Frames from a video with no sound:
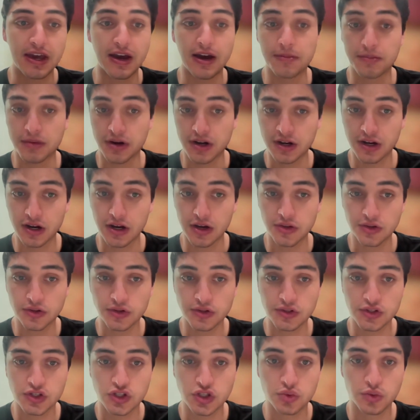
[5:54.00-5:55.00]
Among
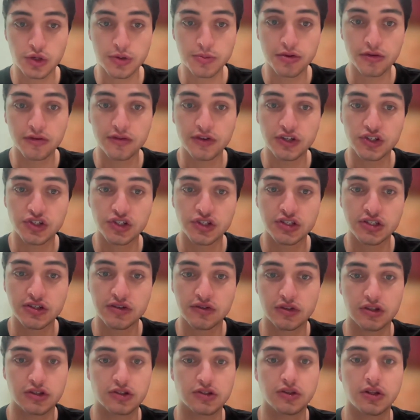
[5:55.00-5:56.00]
others, three provisions
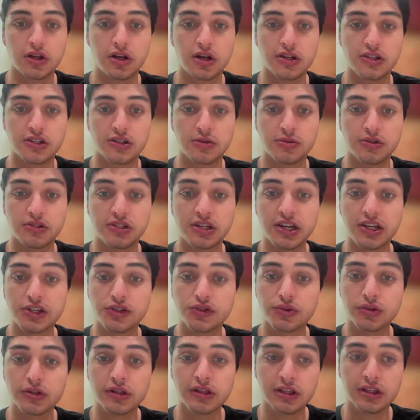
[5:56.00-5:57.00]
of this law
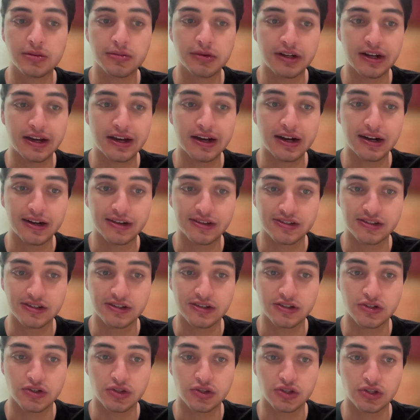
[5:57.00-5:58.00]
substantially limit
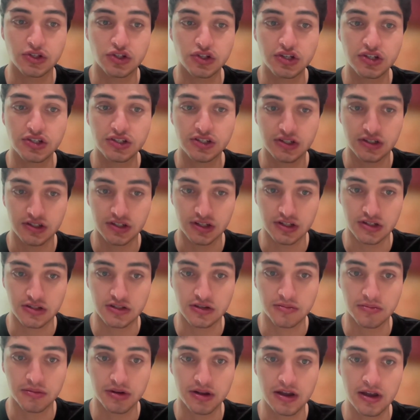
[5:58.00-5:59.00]
access to the justice
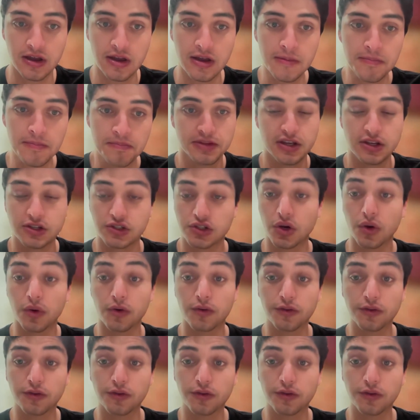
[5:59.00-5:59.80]
system. So